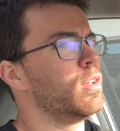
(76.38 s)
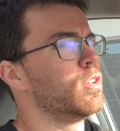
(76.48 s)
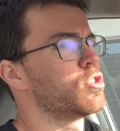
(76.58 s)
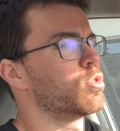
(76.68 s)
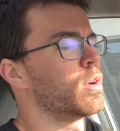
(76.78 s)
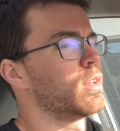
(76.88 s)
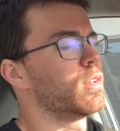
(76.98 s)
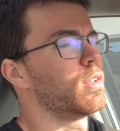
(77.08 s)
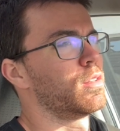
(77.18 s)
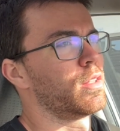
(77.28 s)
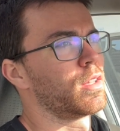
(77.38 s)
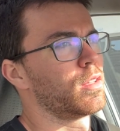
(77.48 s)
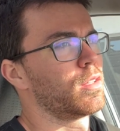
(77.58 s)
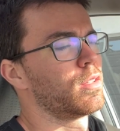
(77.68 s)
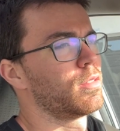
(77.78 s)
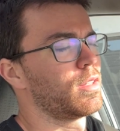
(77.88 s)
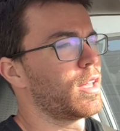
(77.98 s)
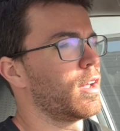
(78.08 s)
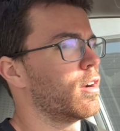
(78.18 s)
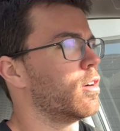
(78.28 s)
joint and like
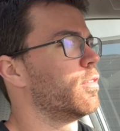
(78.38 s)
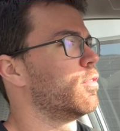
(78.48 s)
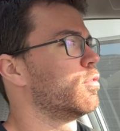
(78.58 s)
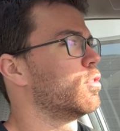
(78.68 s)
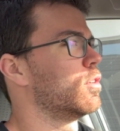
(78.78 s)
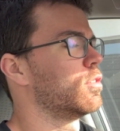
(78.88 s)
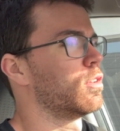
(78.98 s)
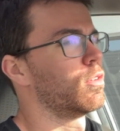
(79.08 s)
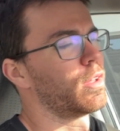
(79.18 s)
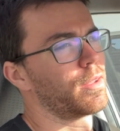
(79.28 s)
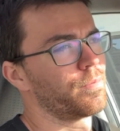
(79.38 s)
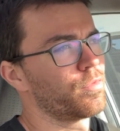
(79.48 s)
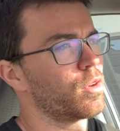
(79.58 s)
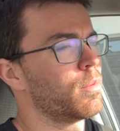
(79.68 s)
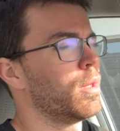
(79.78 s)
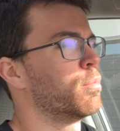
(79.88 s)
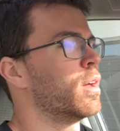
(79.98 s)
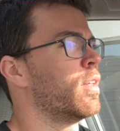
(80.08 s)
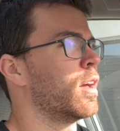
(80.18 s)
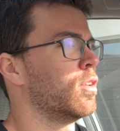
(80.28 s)
care for. So, like, what I mean by
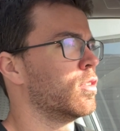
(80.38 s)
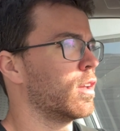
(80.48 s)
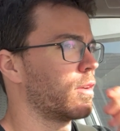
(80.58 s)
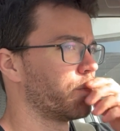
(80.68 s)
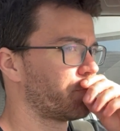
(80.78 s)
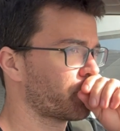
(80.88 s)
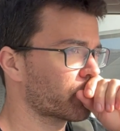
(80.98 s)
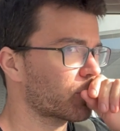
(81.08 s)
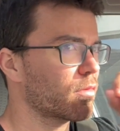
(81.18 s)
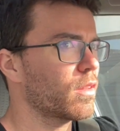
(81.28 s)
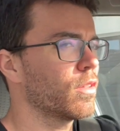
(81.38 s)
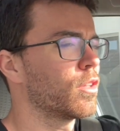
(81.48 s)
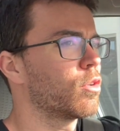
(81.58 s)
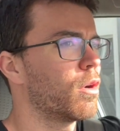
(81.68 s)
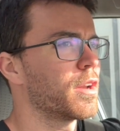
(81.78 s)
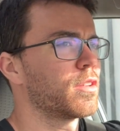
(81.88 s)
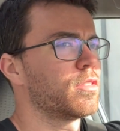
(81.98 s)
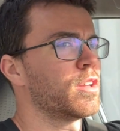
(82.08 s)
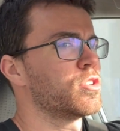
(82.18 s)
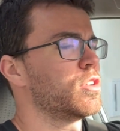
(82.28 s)
that is like the quad
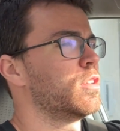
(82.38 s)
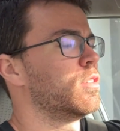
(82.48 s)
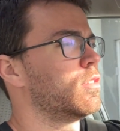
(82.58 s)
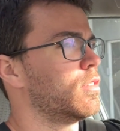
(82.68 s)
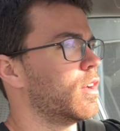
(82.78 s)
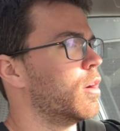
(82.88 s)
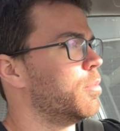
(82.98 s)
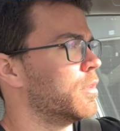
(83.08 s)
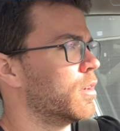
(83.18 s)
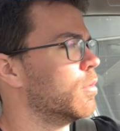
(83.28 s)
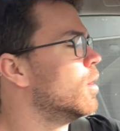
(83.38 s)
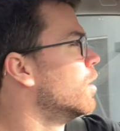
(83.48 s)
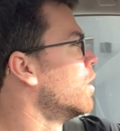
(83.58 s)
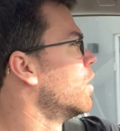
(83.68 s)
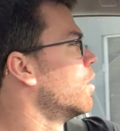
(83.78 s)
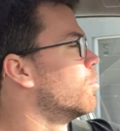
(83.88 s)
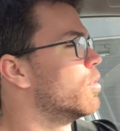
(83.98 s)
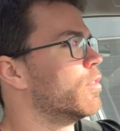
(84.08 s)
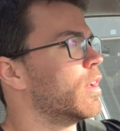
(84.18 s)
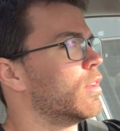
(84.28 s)
extensions to help, you know,
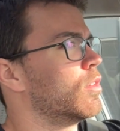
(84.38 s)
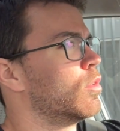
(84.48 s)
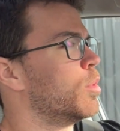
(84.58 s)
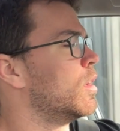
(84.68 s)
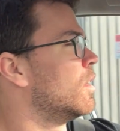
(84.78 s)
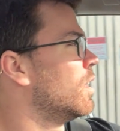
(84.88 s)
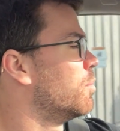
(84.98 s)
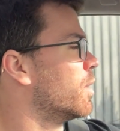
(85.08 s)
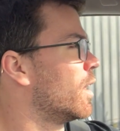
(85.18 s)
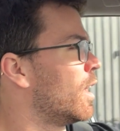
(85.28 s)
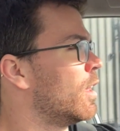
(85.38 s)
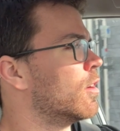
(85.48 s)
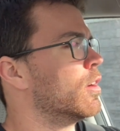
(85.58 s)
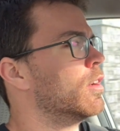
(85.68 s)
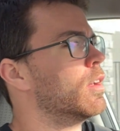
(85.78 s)
prevent a little bit of knee pain or